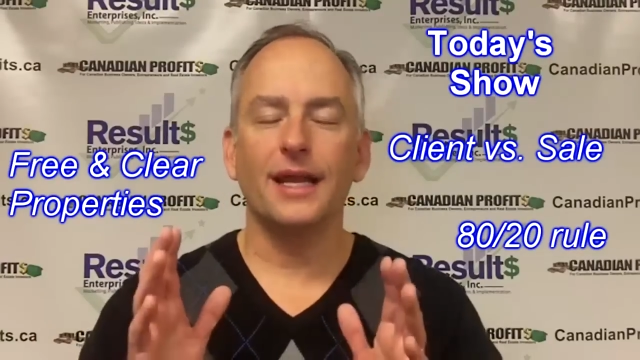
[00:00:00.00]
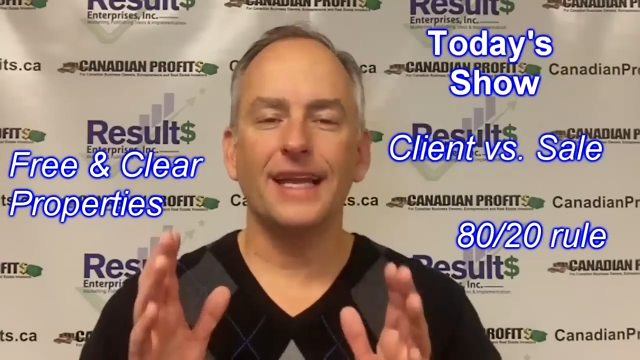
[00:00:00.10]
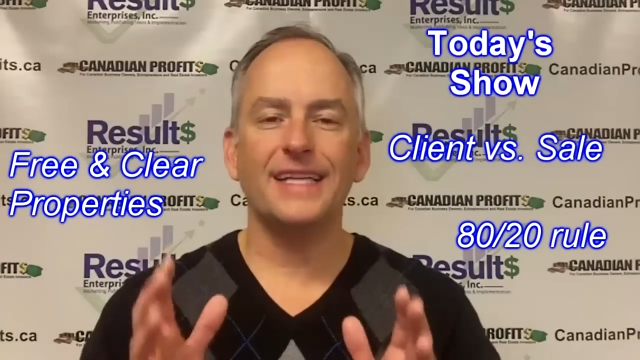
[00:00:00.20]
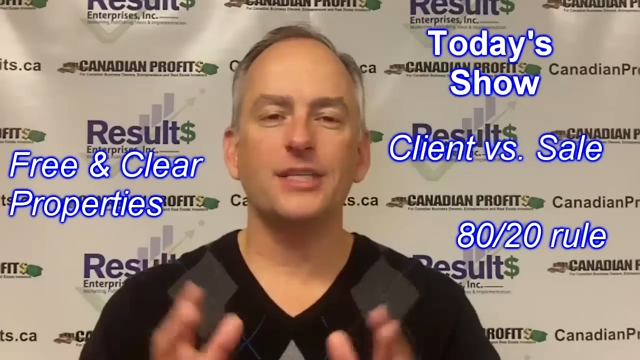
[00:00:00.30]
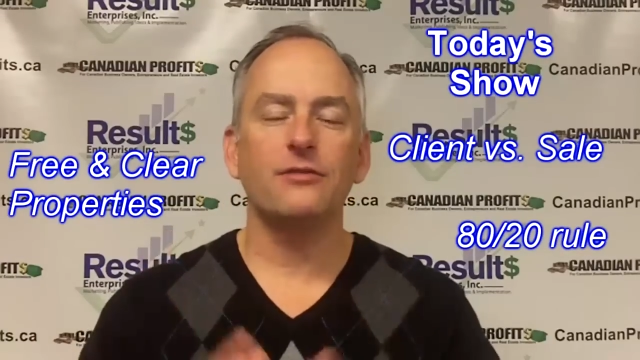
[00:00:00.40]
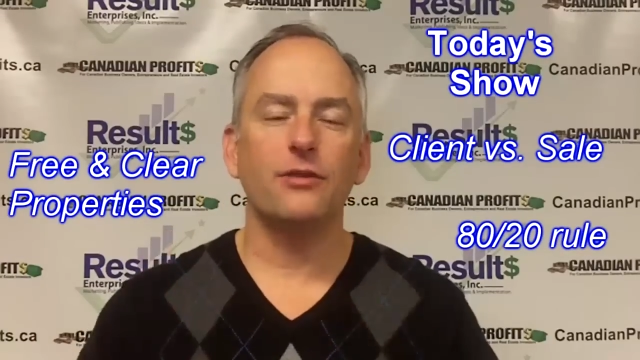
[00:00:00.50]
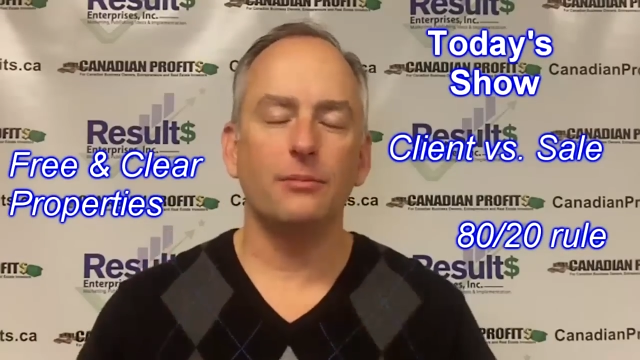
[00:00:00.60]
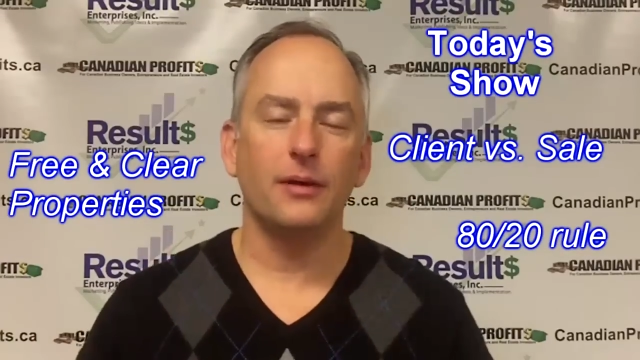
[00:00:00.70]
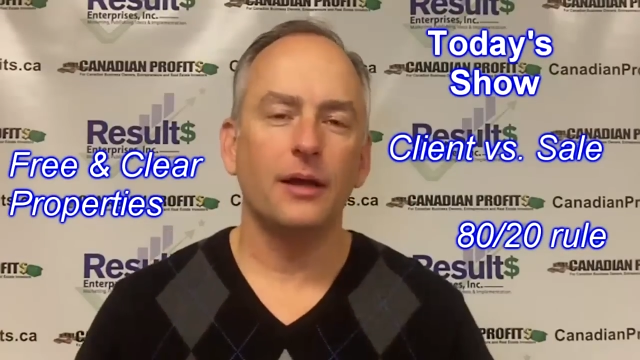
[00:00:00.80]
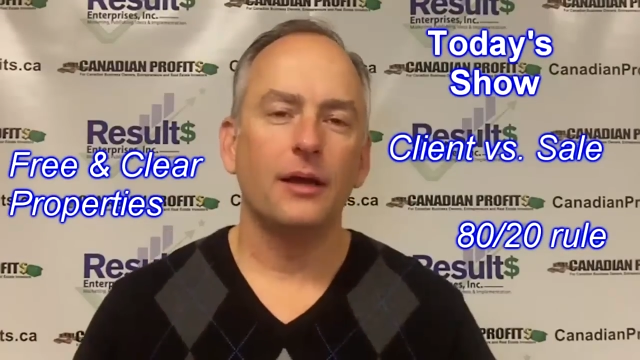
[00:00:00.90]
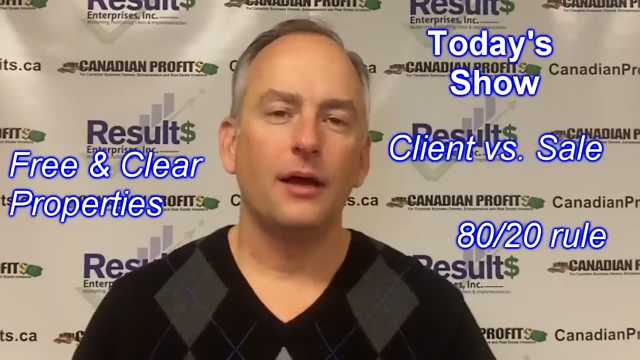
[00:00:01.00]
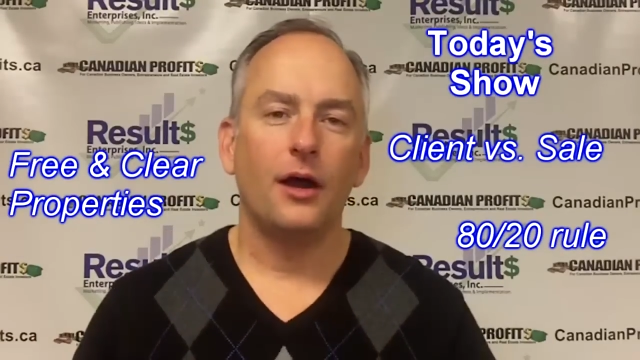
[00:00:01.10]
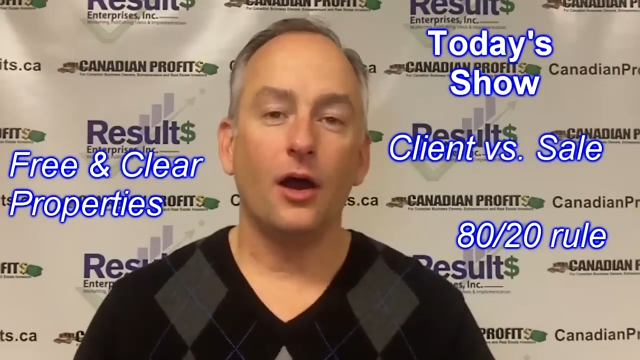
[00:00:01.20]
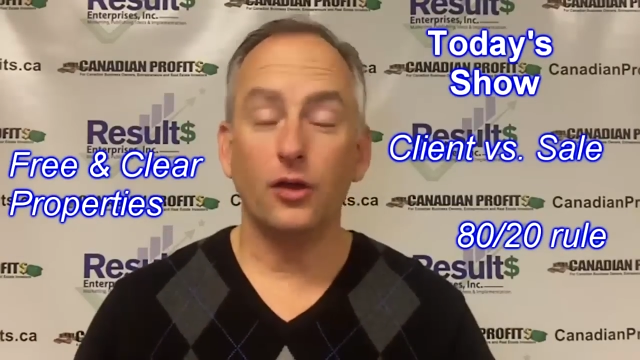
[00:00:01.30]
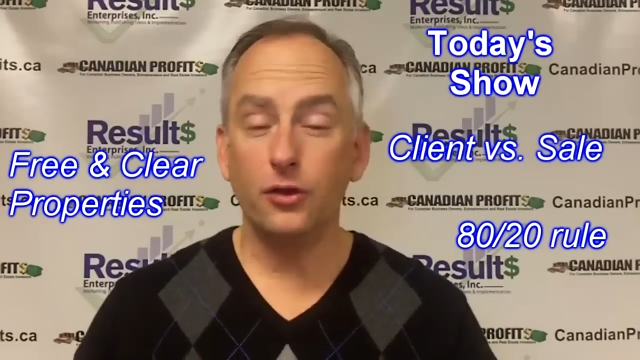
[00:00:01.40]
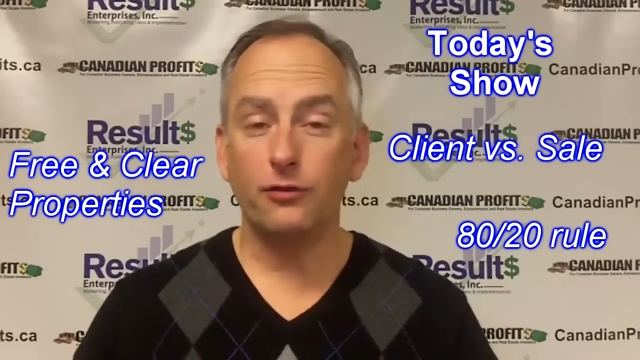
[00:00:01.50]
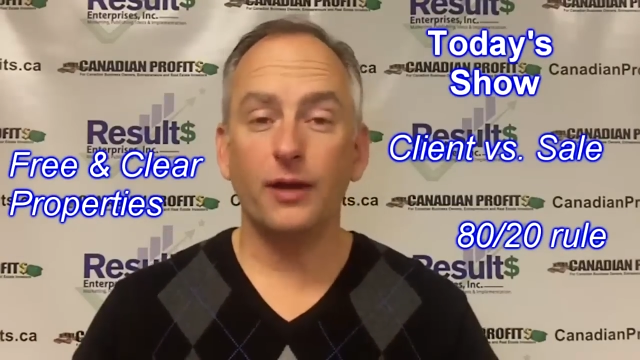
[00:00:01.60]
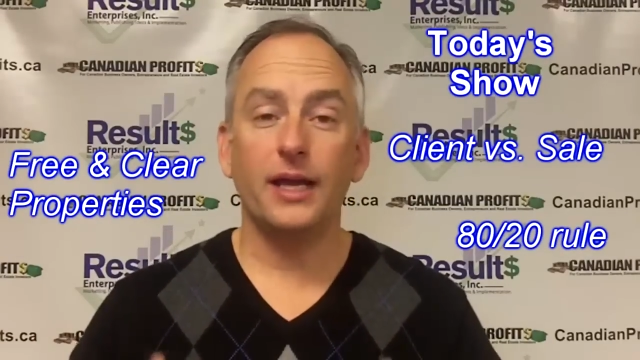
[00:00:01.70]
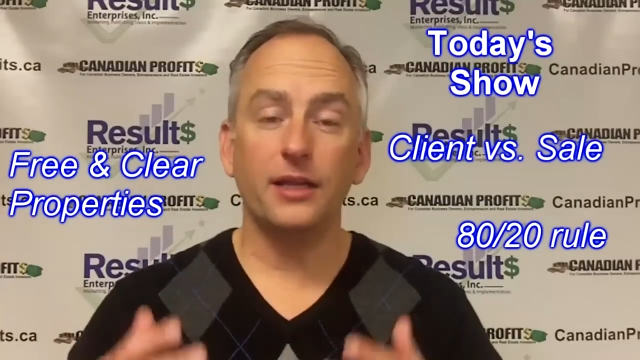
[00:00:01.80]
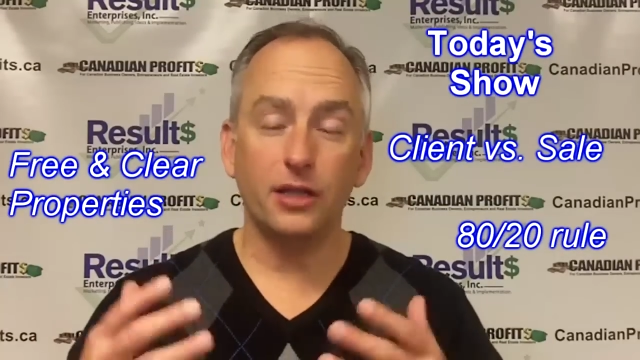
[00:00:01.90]
a lesson from our new
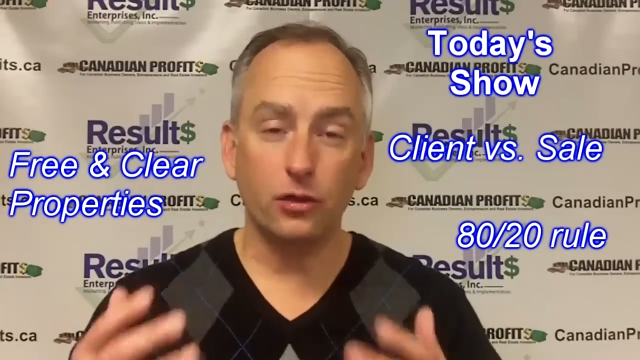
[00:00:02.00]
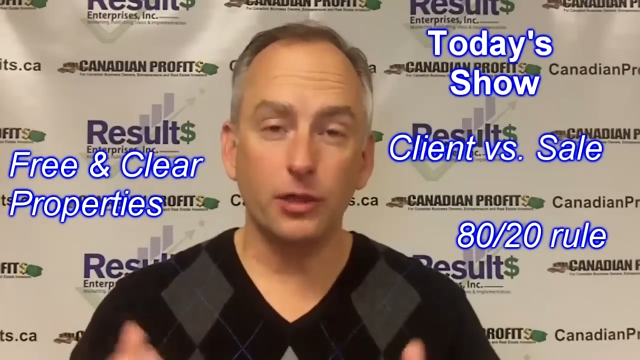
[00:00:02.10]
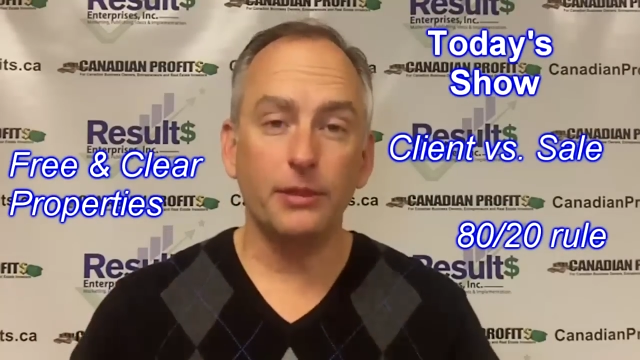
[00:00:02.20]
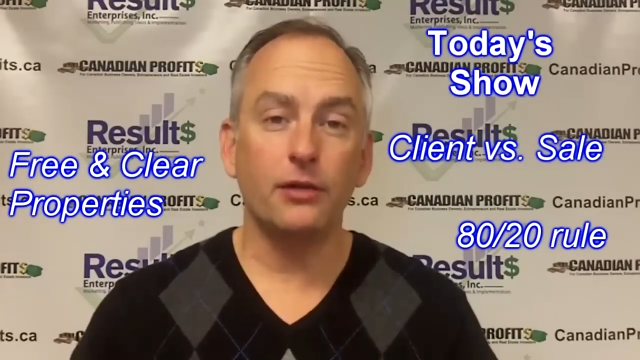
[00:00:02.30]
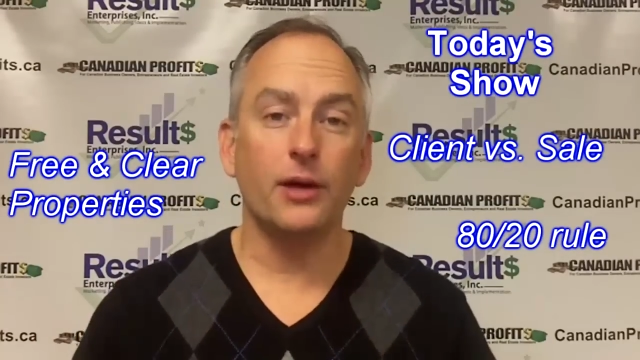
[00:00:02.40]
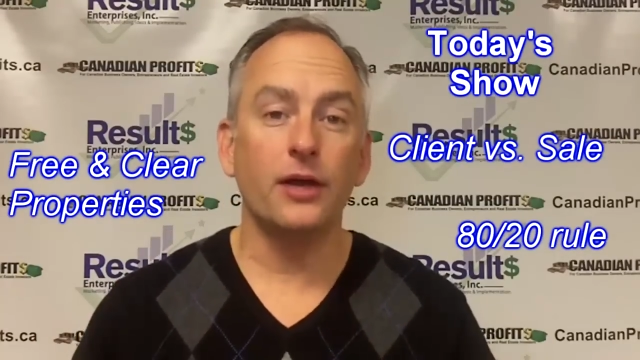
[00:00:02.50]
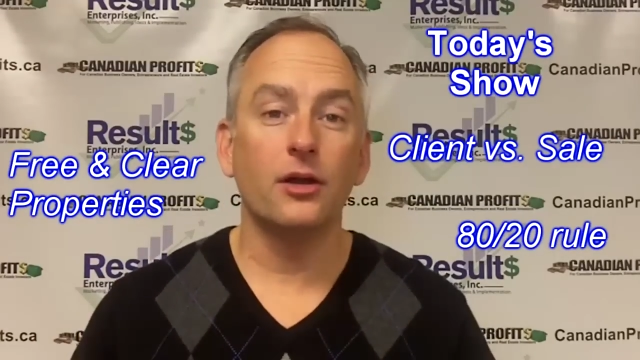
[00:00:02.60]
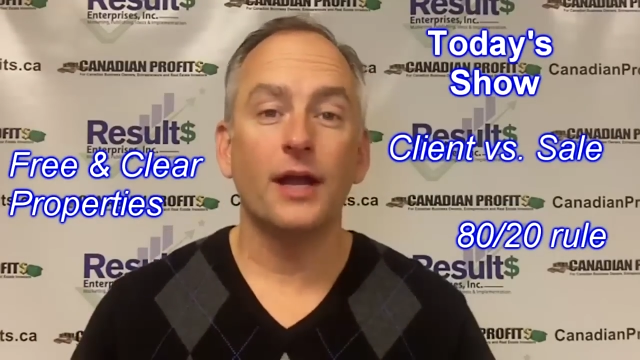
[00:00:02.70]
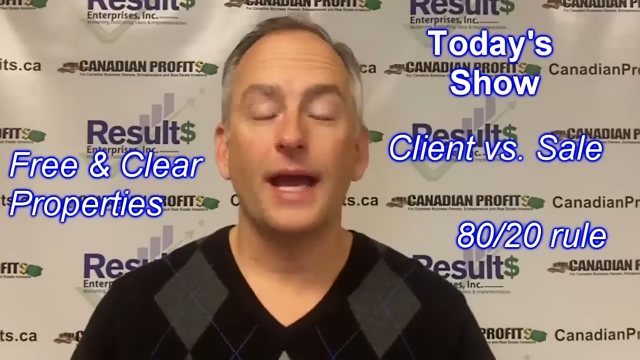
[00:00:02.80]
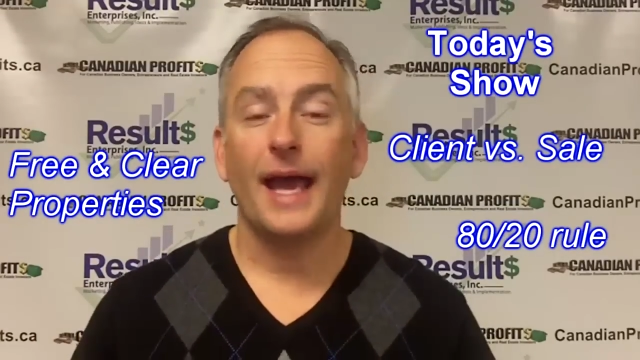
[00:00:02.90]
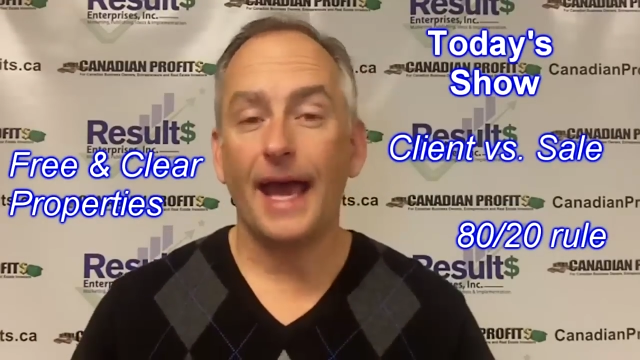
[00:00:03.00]
friend and contributing writer,